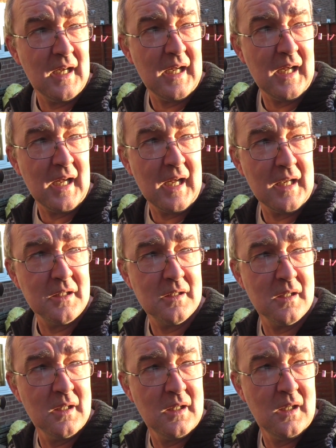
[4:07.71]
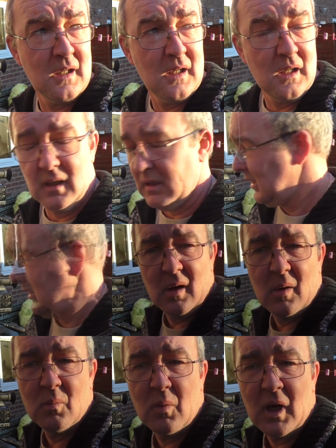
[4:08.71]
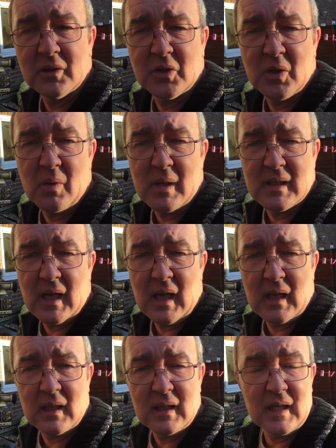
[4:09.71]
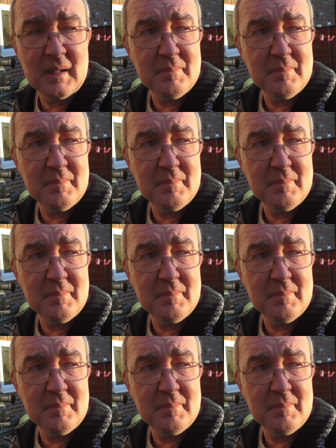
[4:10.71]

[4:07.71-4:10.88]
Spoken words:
and what I'll do is I'll